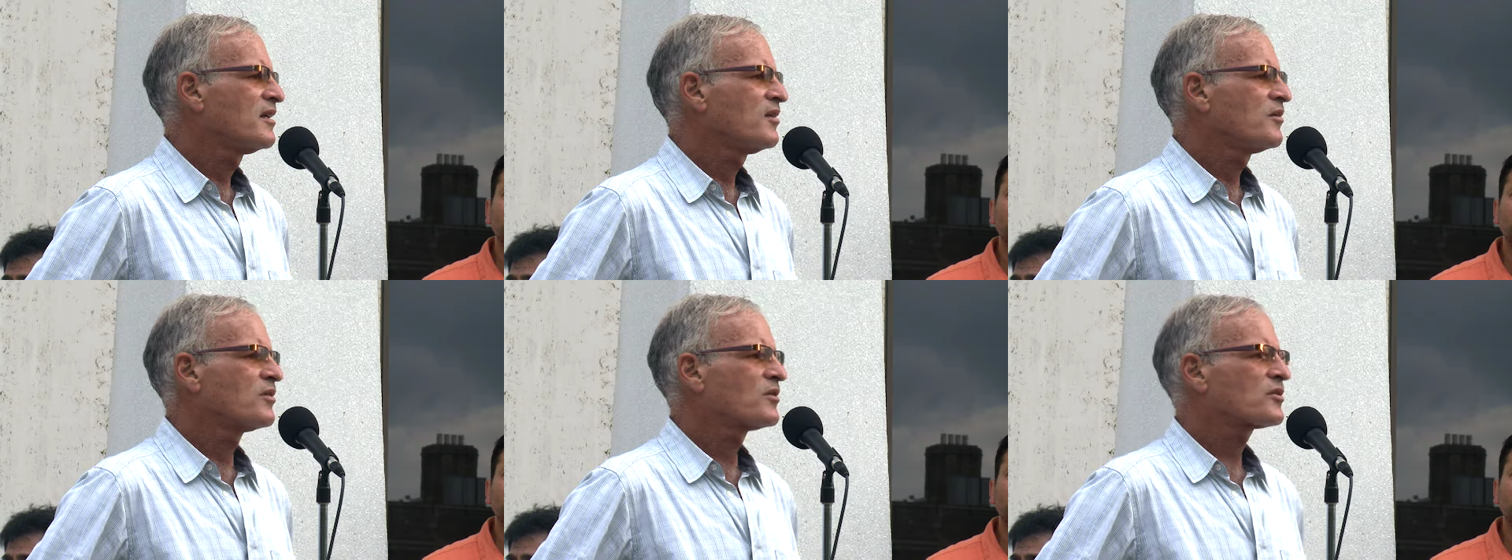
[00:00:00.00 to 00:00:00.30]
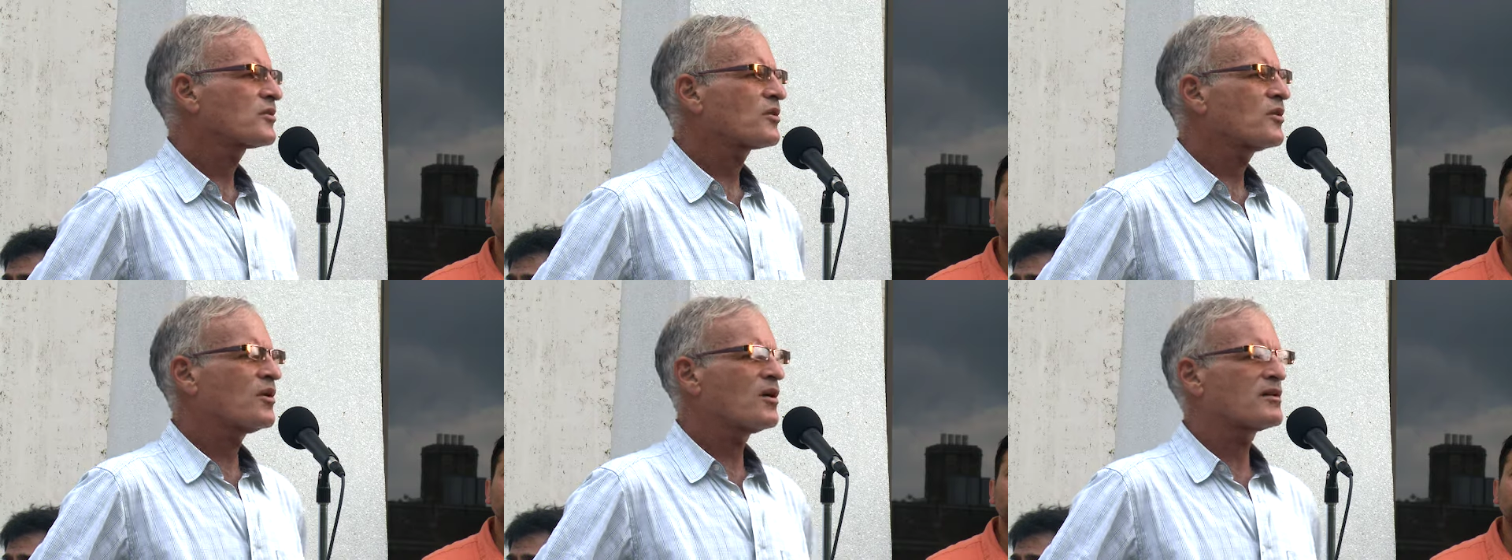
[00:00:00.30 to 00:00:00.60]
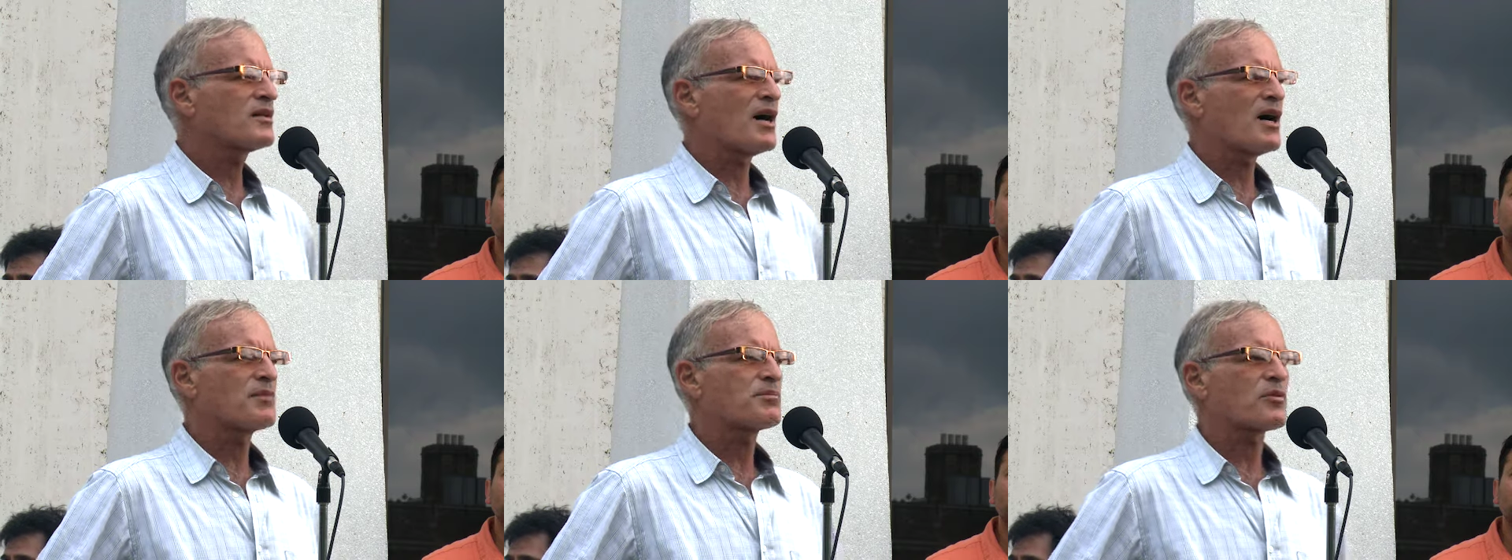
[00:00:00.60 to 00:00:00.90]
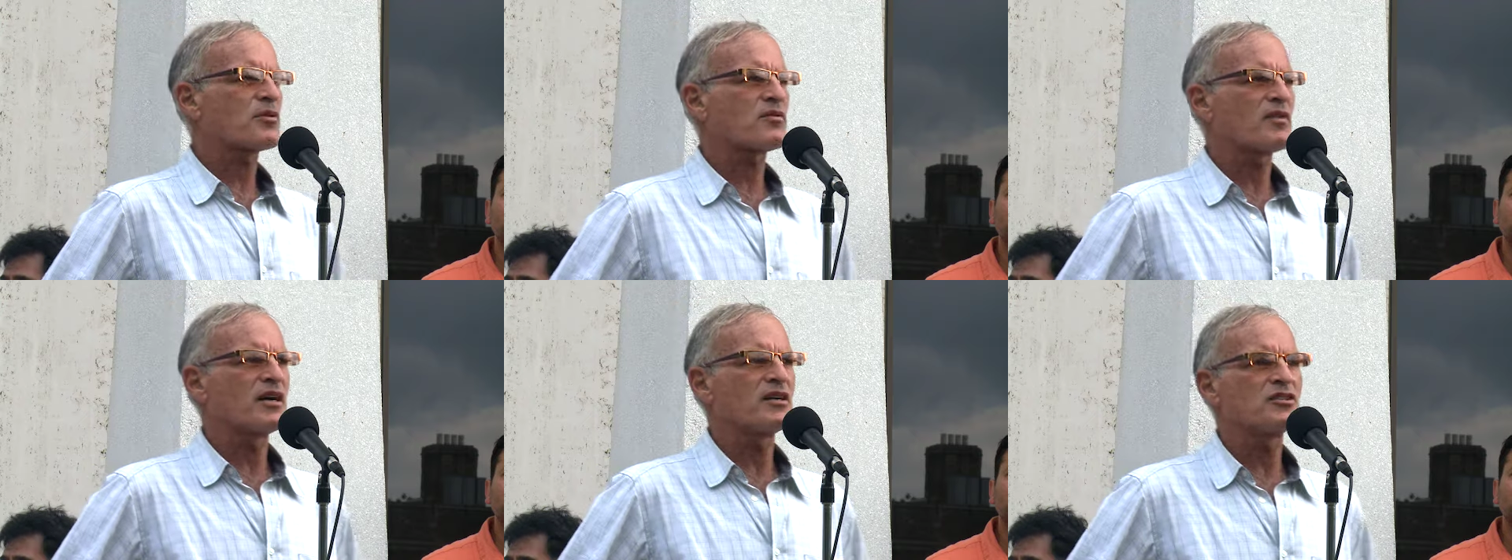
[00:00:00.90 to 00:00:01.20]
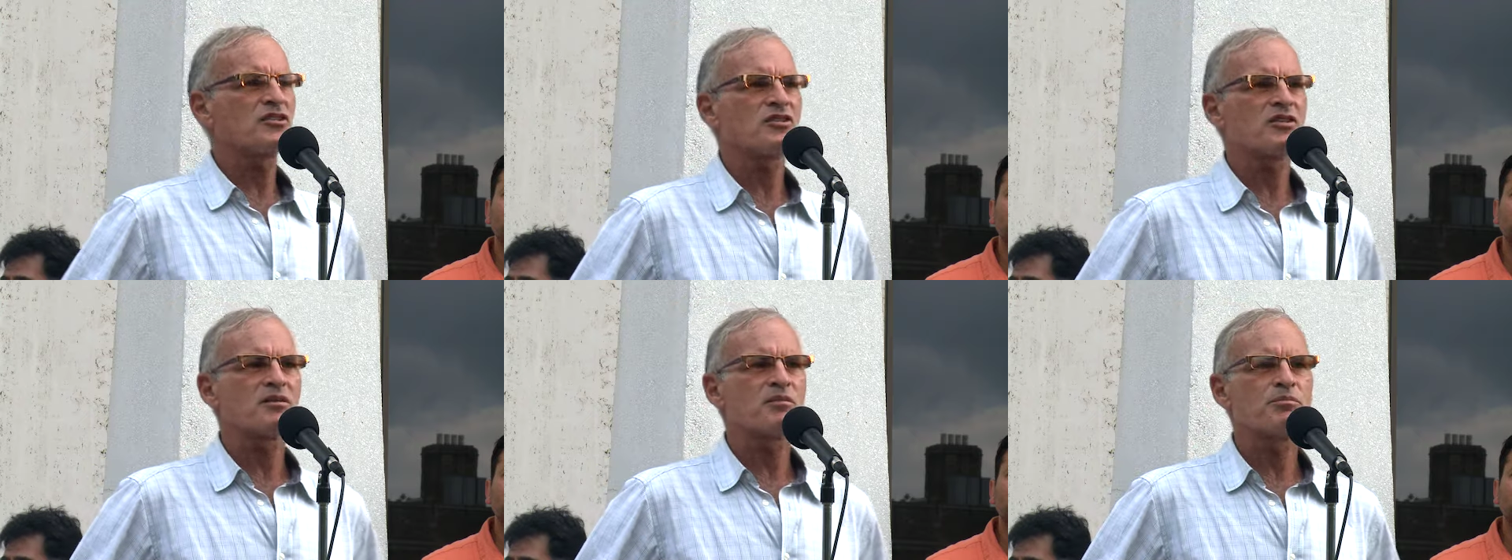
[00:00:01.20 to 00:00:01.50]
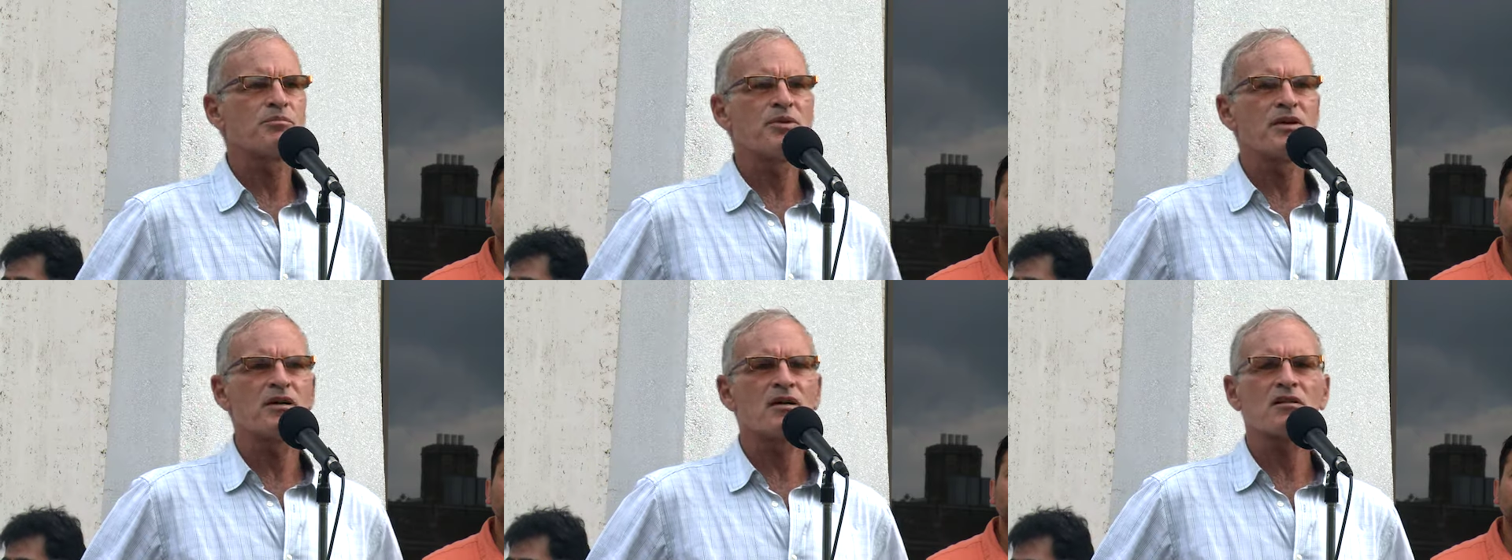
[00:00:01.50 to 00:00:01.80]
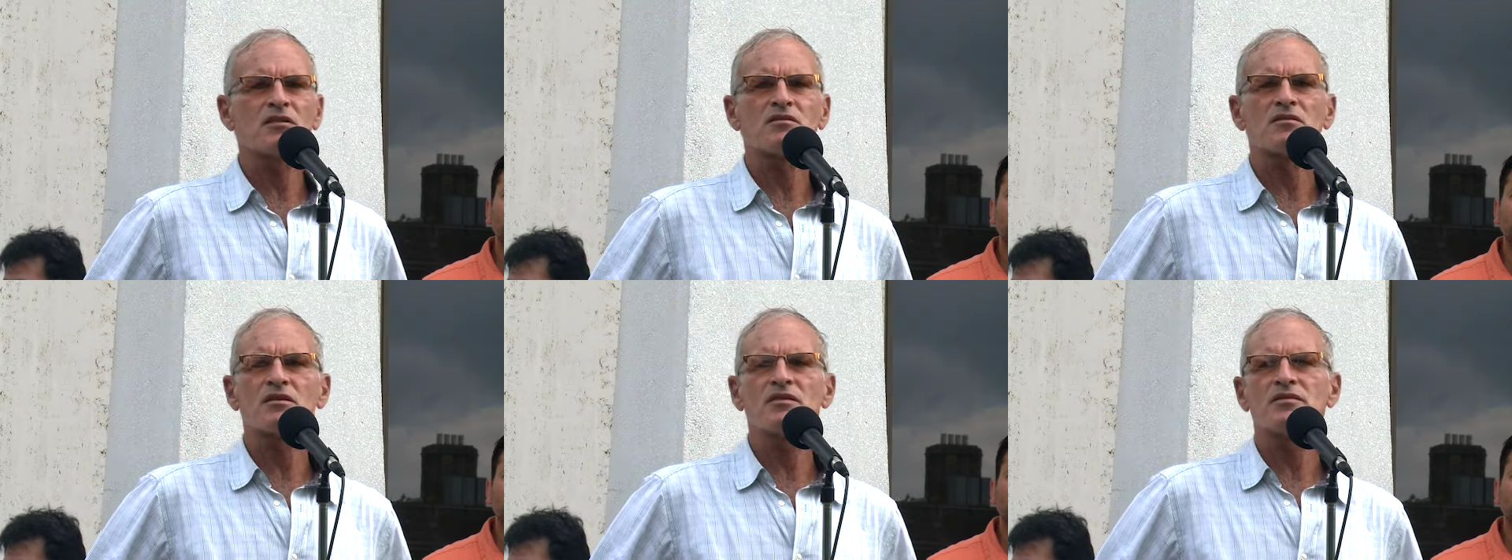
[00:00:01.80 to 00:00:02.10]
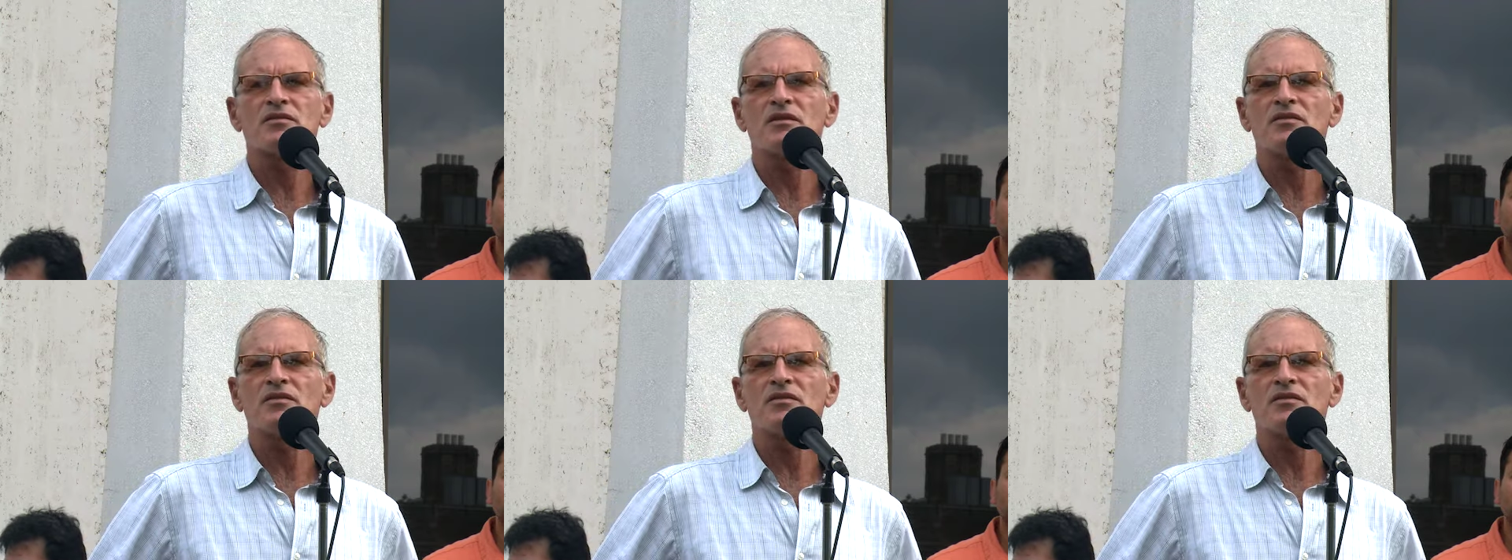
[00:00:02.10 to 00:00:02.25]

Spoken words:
It was called Operation Pillar of